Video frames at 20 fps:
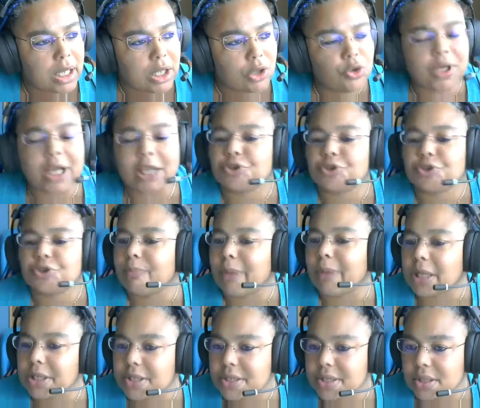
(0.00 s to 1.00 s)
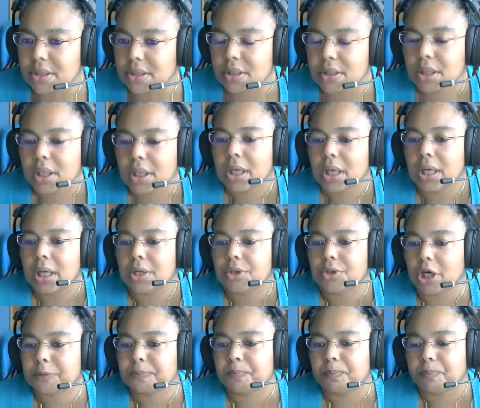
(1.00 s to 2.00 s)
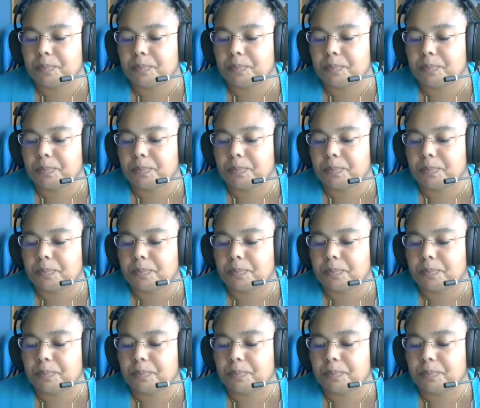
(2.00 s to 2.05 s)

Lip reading: look at humanity, not